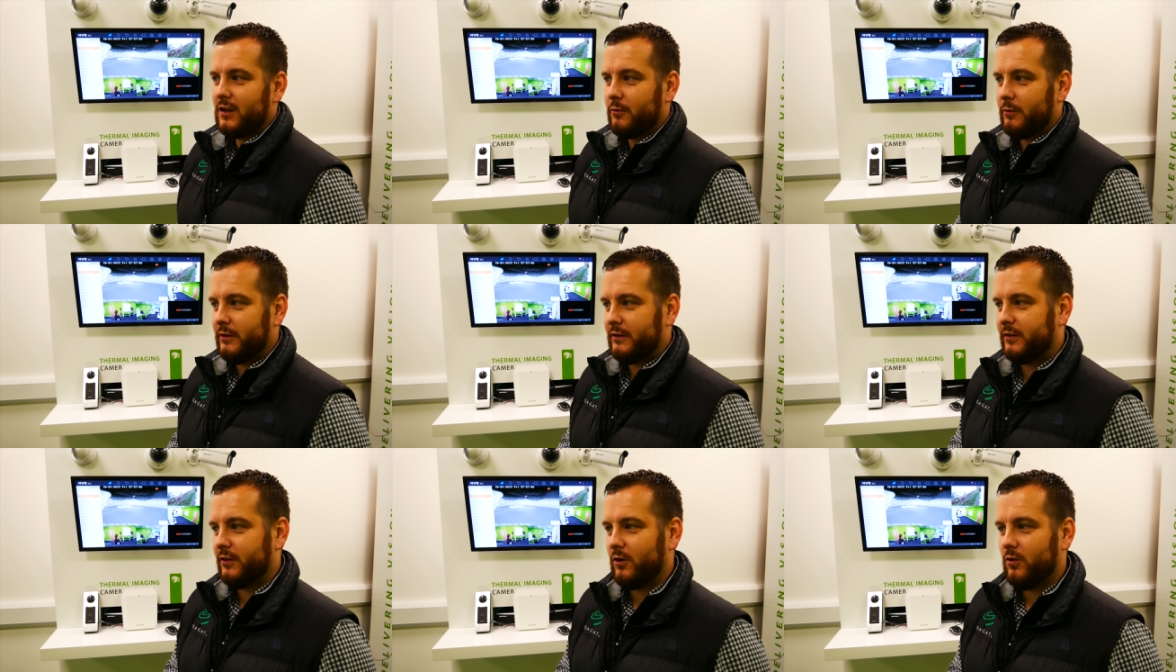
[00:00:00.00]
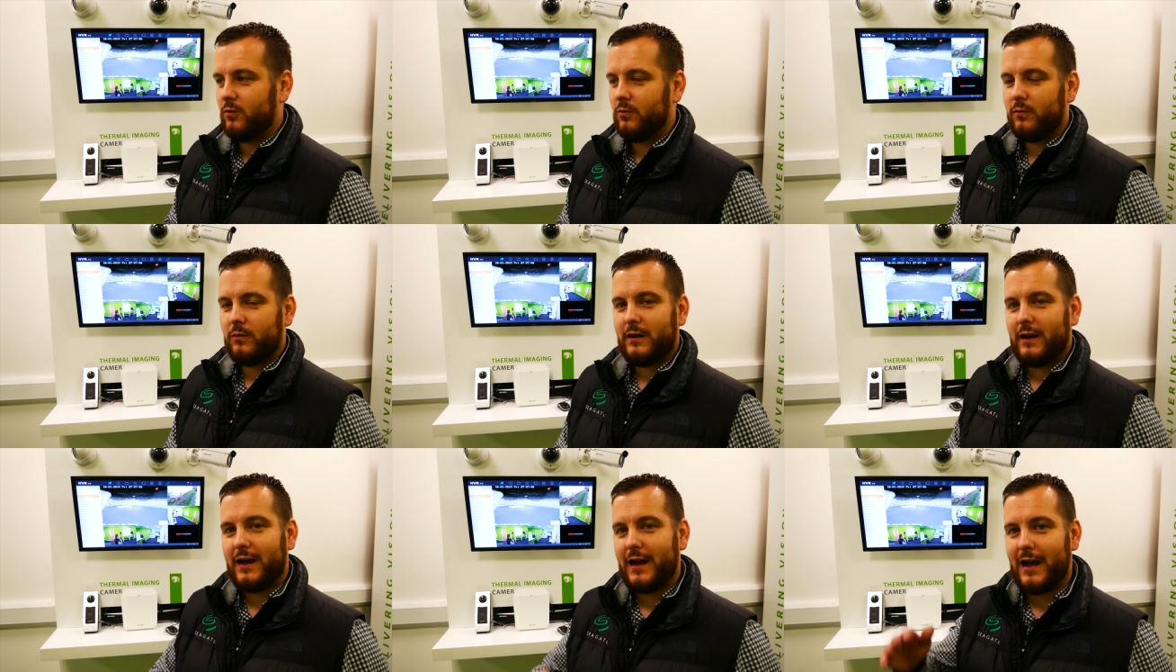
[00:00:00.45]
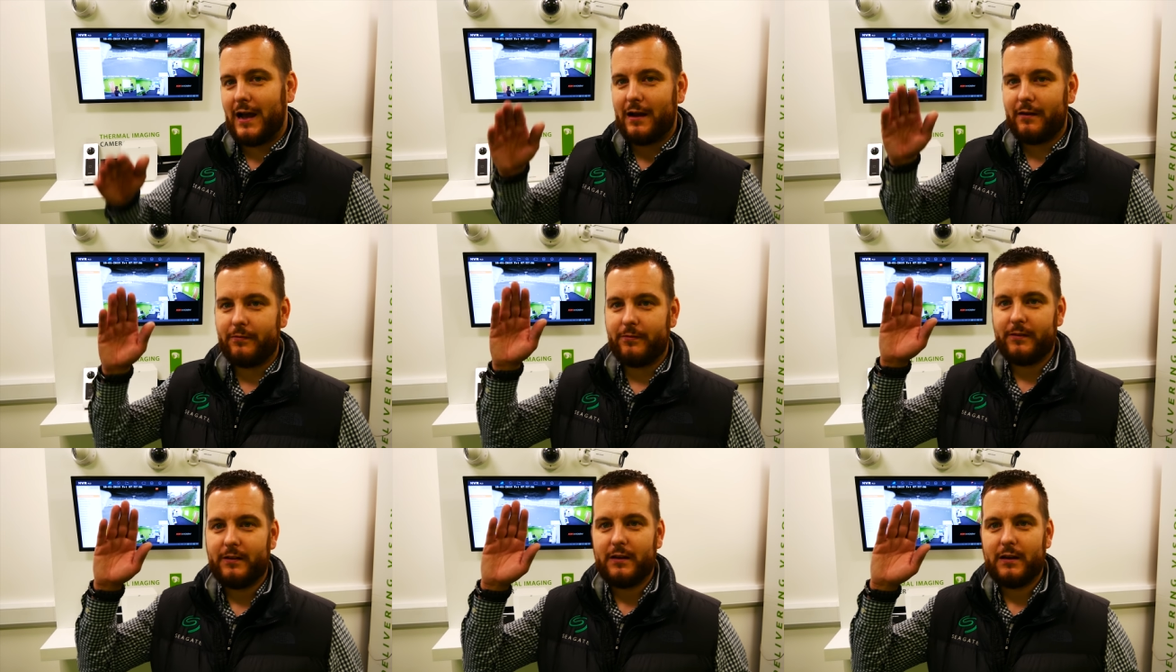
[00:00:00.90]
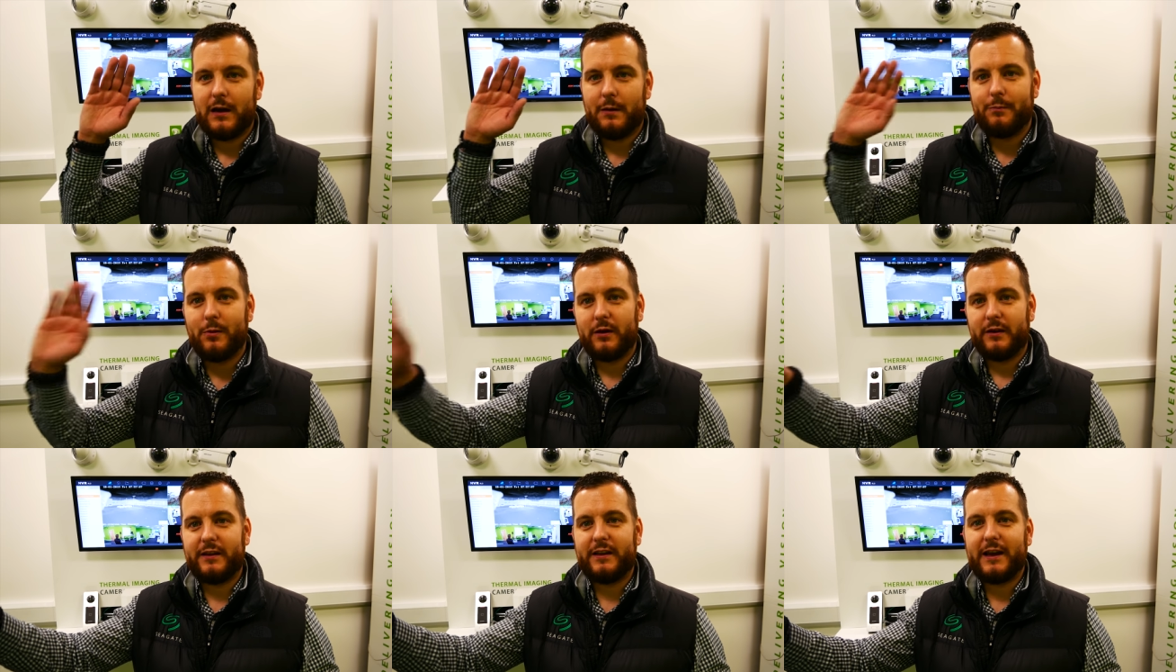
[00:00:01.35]
We do have a
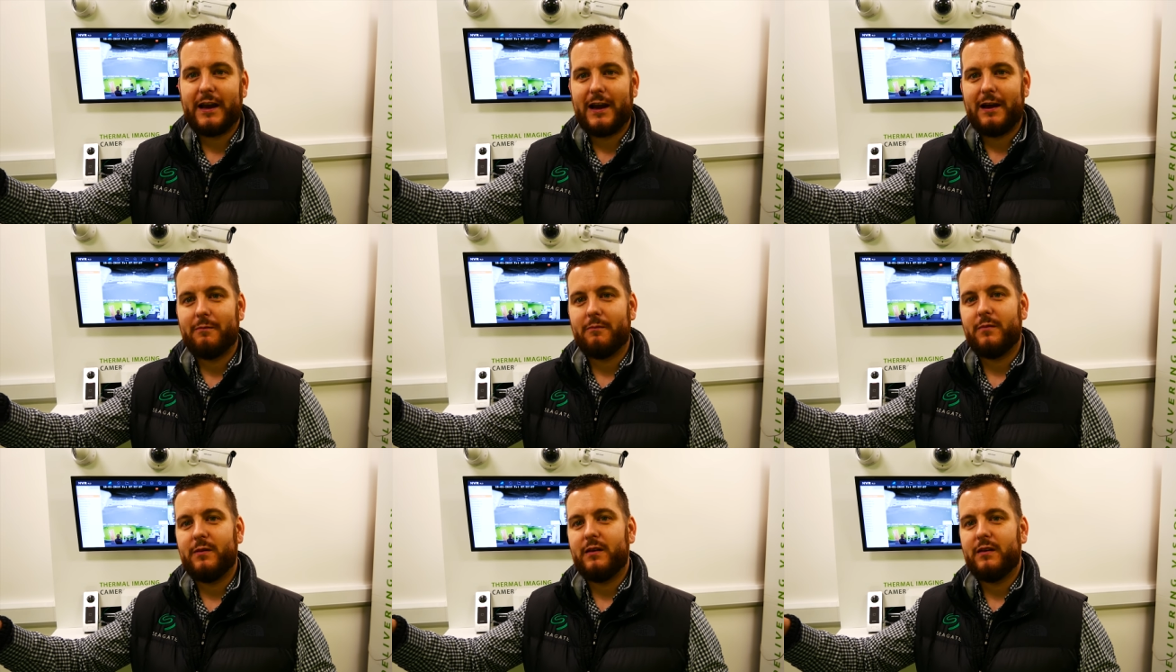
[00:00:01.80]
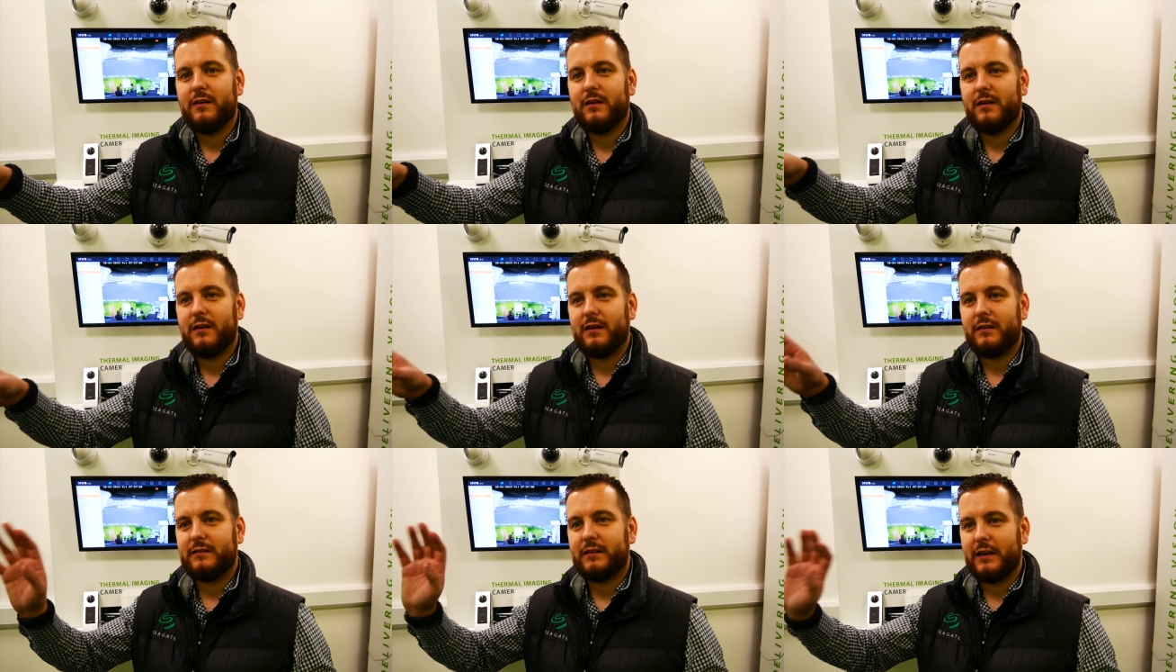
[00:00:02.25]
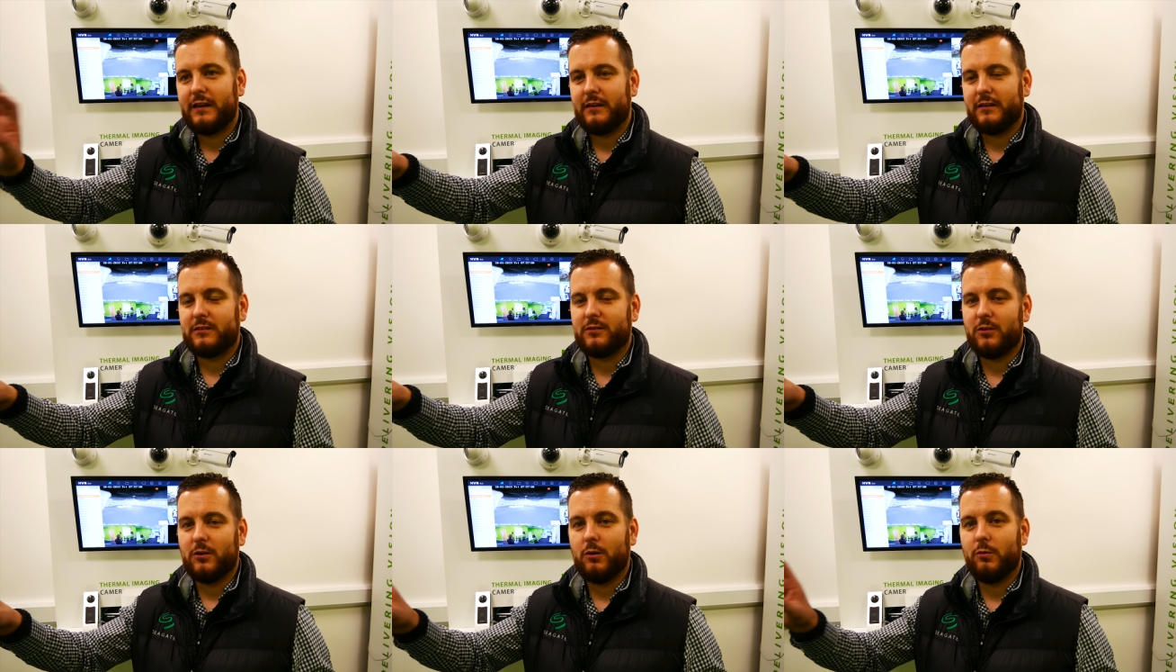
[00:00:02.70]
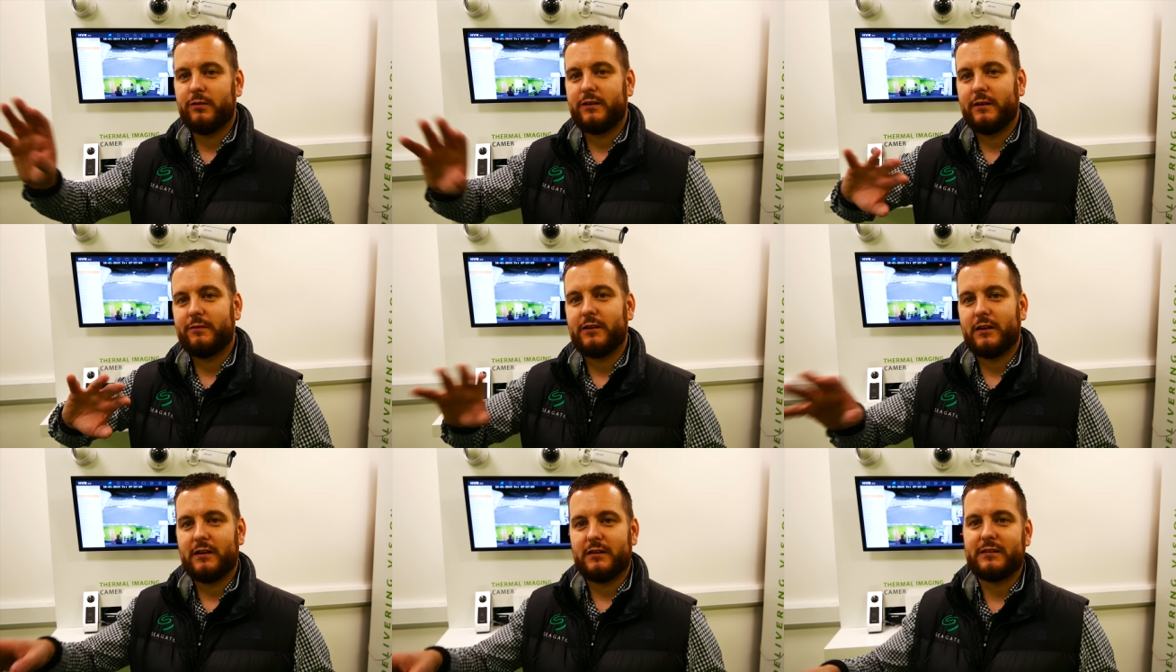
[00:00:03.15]
bodycam data store, which
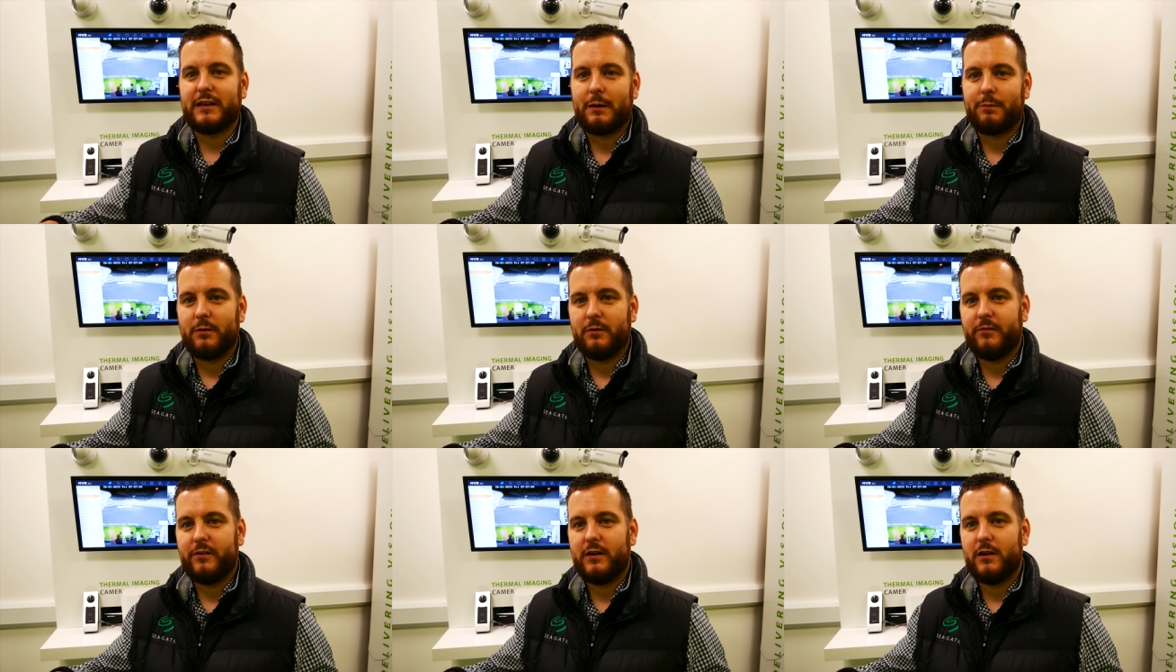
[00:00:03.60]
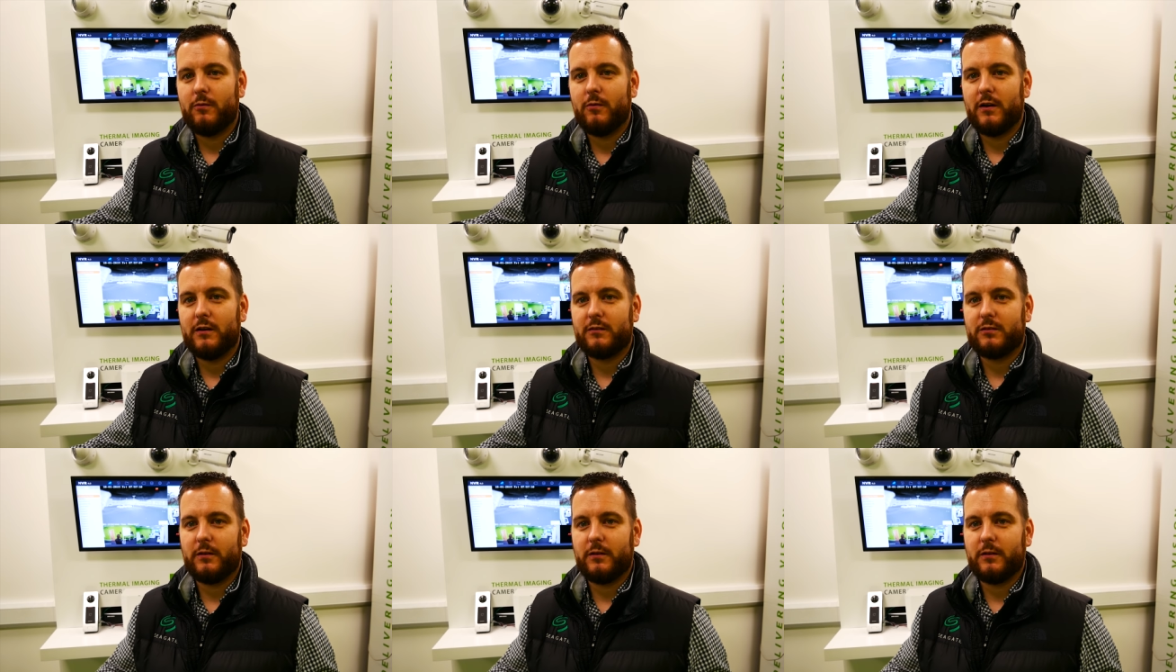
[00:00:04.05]
I've done a separate video on.